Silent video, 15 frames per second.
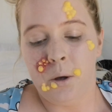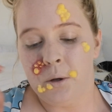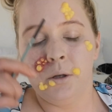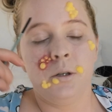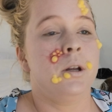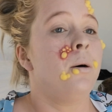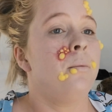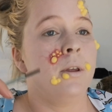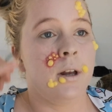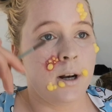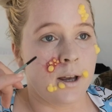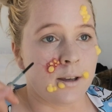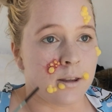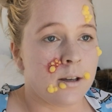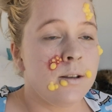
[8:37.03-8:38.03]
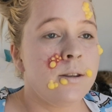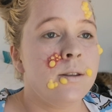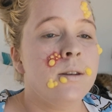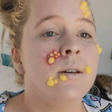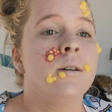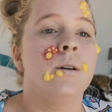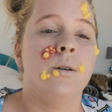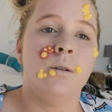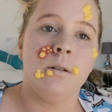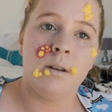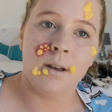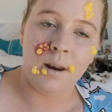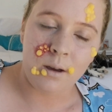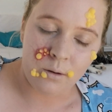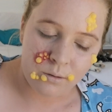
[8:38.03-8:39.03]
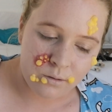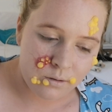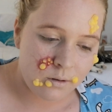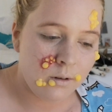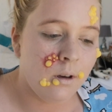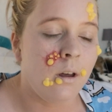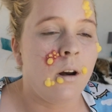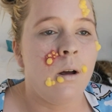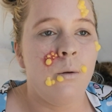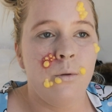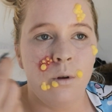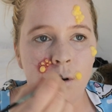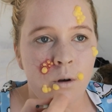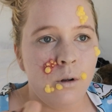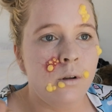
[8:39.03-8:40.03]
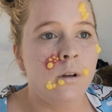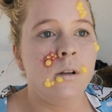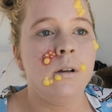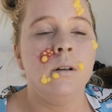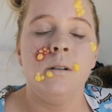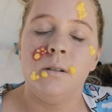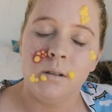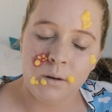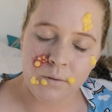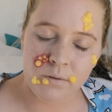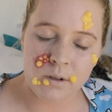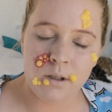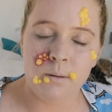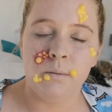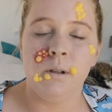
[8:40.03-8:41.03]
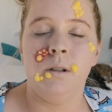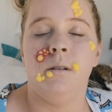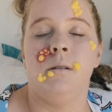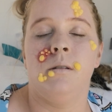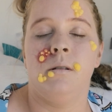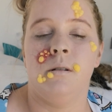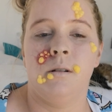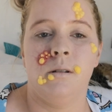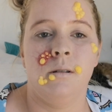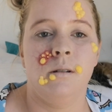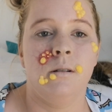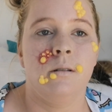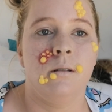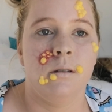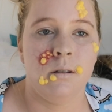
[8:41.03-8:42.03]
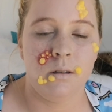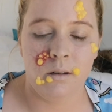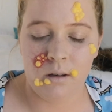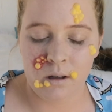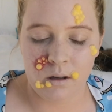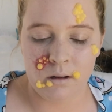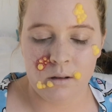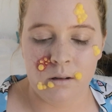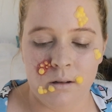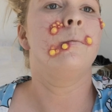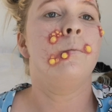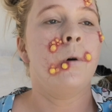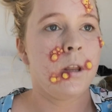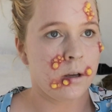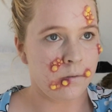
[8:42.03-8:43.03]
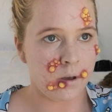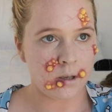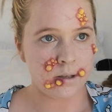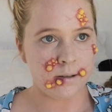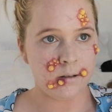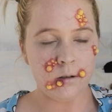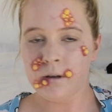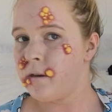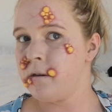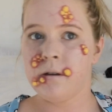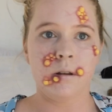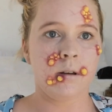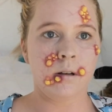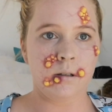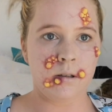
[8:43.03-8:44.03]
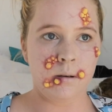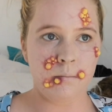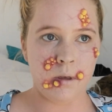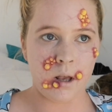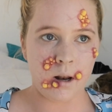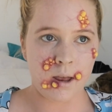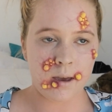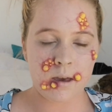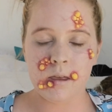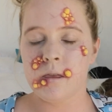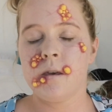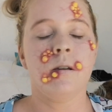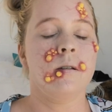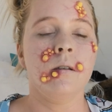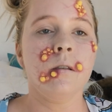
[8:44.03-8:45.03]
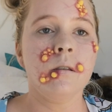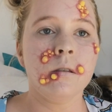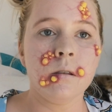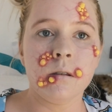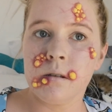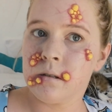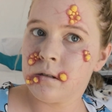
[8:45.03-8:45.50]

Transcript: Something like this, you carry on around all of the blisters. And when your face is looking a little something like this.